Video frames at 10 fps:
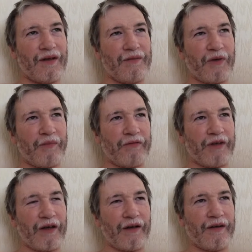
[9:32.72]
might be
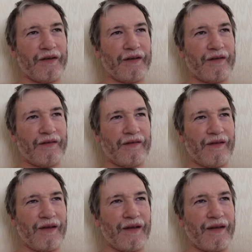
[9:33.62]
regarded
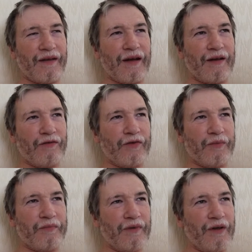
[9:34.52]
like that
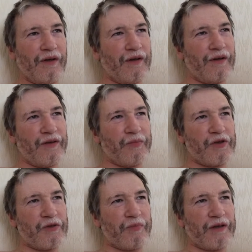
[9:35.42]
from the
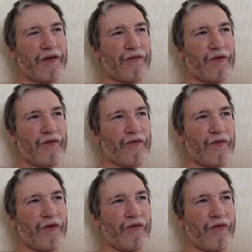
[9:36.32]
perspective
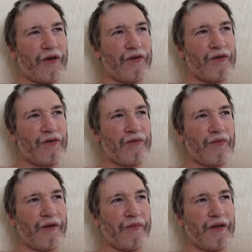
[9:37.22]
of those who
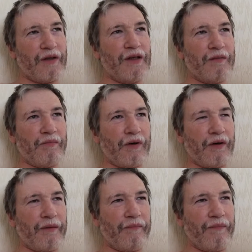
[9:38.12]
might be eaten
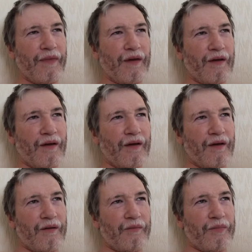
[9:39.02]
by him.
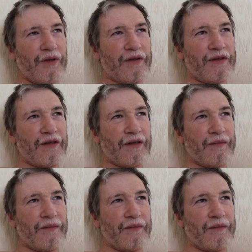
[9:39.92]
But